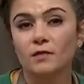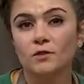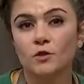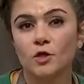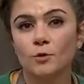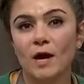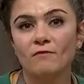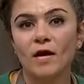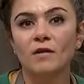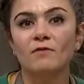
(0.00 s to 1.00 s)
it, so that you
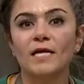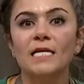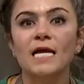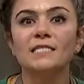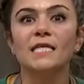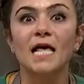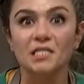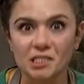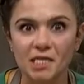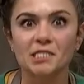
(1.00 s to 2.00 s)
have kind of like nice al
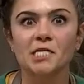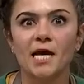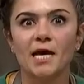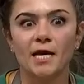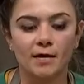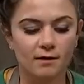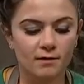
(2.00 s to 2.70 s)
dente.